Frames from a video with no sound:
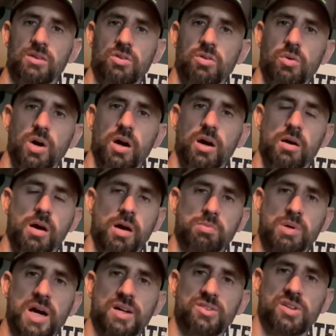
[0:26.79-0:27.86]
to a
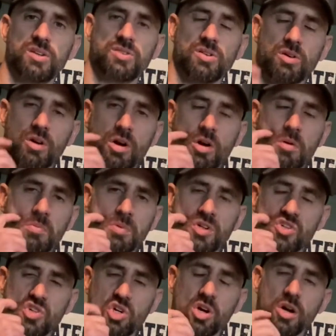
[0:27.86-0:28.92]
processor or a
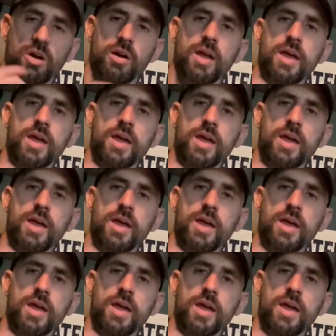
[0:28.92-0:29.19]
butcher.